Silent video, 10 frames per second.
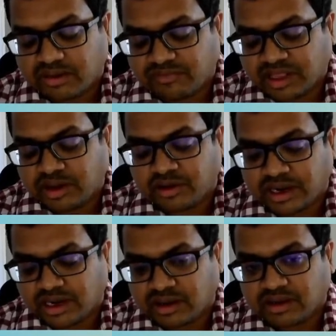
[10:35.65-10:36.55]
within your
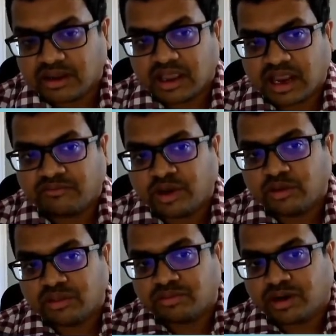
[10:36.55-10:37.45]
data. And we
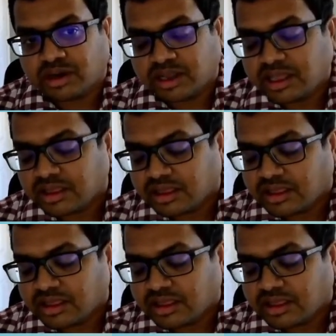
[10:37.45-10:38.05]
do this smartly.